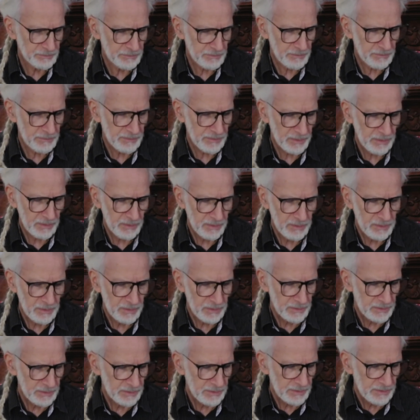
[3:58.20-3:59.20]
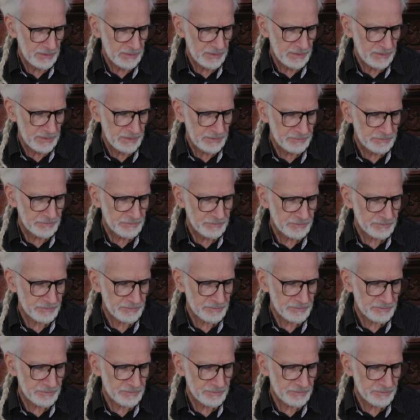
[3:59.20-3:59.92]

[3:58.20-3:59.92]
Nothing is said.